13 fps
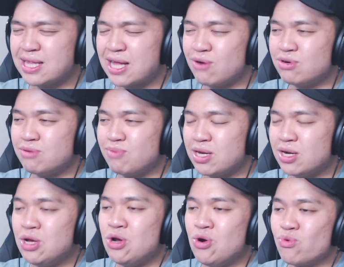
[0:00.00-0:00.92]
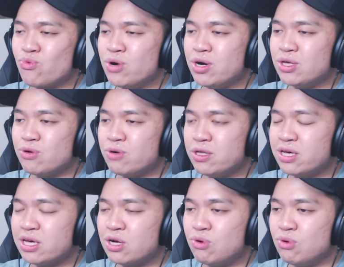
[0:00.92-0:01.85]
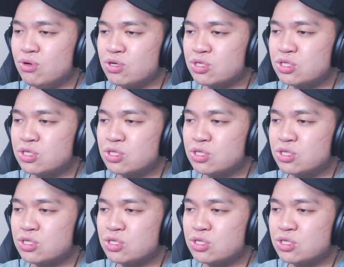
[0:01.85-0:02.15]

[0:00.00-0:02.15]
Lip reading: That would have been really, really cool.